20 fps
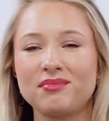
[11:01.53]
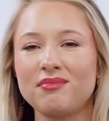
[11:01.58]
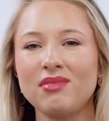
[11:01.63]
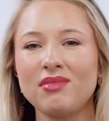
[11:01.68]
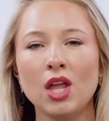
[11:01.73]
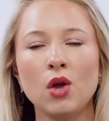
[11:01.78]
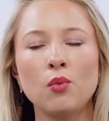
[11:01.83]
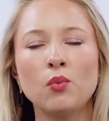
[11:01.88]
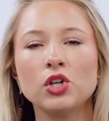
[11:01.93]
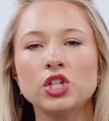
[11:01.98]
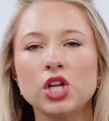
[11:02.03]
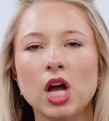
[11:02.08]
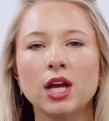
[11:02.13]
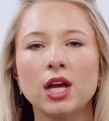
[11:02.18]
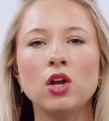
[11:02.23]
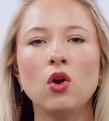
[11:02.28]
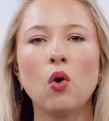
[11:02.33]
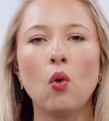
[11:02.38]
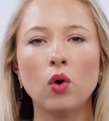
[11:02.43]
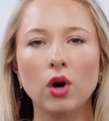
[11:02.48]
And we're
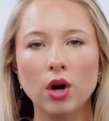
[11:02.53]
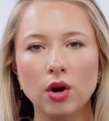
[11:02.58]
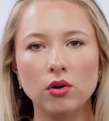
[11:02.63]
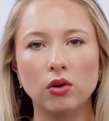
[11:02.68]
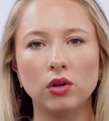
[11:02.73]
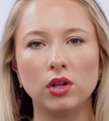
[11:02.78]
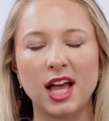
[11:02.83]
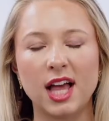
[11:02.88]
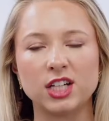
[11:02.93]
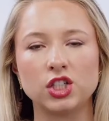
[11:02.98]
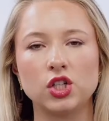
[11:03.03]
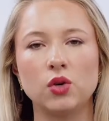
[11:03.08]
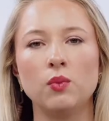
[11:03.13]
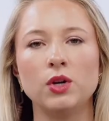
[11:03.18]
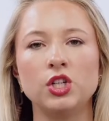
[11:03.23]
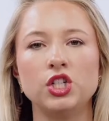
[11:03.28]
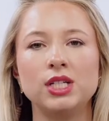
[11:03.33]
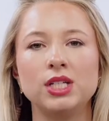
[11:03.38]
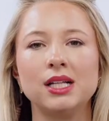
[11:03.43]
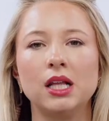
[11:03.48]
talking Oro collection,
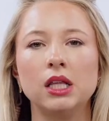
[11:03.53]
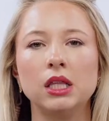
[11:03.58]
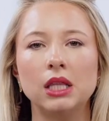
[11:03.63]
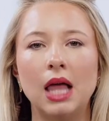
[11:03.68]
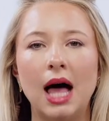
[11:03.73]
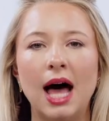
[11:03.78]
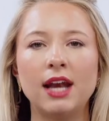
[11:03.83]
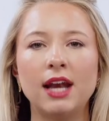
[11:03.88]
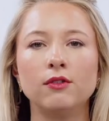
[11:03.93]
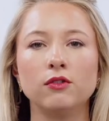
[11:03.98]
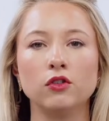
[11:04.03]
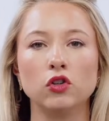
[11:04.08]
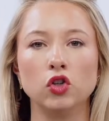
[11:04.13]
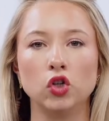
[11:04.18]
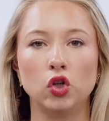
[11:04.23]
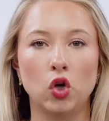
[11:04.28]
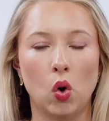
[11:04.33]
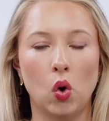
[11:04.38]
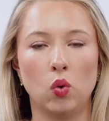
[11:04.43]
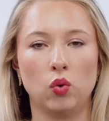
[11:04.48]
which is a lot of
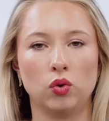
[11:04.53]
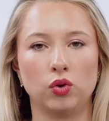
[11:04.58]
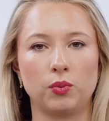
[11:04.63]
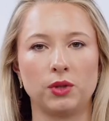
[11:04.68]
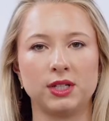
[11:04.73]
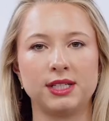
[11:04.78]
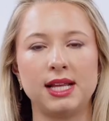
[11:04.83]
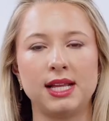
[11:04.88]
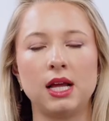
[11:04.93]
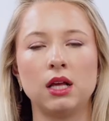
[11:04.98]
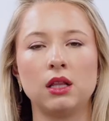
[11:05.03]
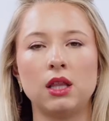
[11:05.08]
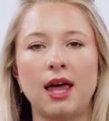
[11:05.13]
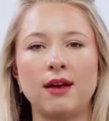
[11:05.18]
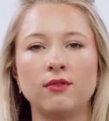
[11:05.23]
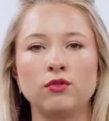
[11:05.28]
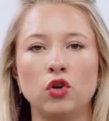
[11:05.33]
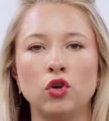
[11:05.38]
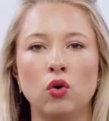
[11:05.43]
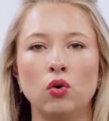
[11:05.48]
gold. We're seeing a lot
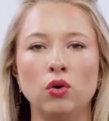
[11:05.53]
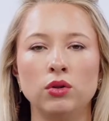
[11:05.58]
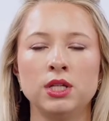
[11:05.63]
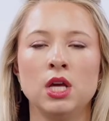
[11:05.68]
of gold